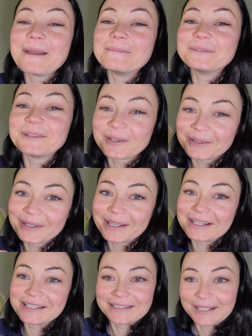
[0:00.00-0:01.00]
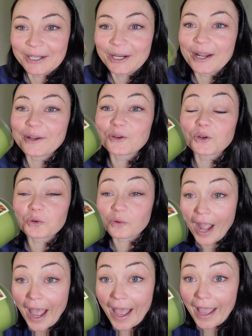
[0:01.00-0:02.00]
I'm literally going to sit here and
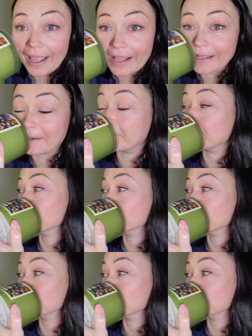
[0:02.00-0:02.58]
cry.